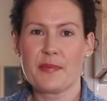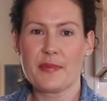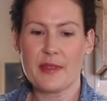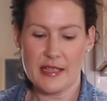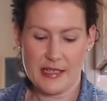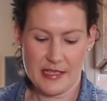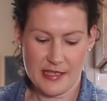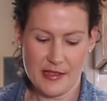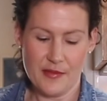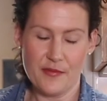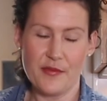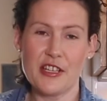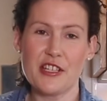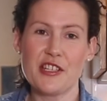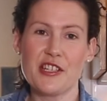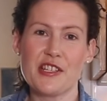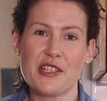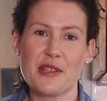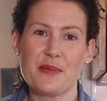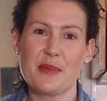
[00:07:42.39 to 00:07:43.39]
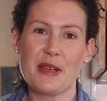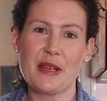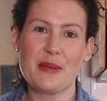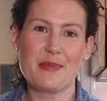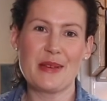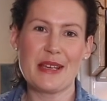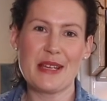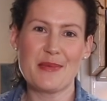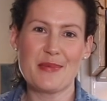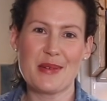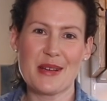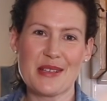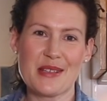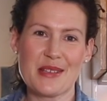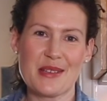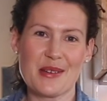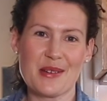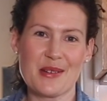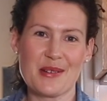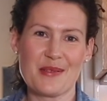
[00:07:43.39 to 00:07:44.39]
That's the veggies and me pea
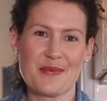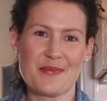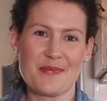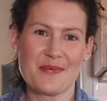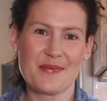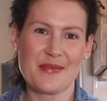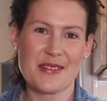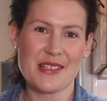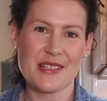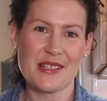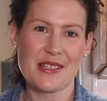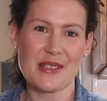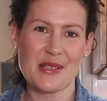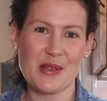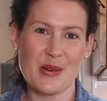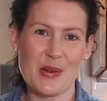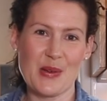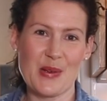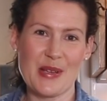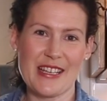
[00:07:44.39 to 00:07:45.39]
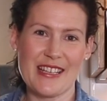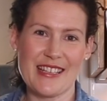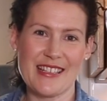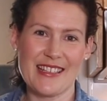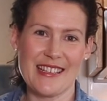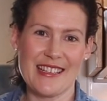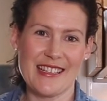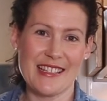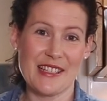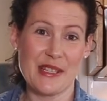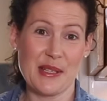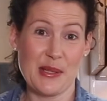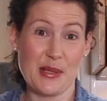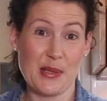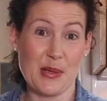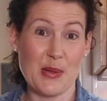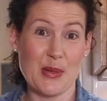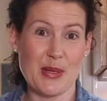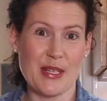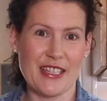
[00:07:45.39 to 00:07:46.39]
pesto. So easy,
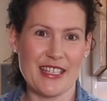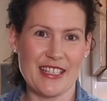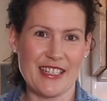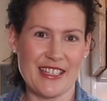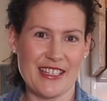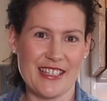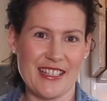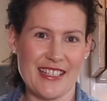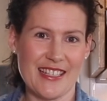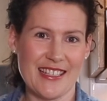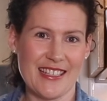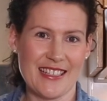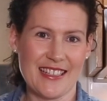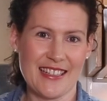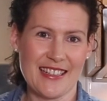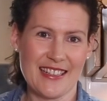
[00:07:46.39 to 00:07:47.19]
so delicious.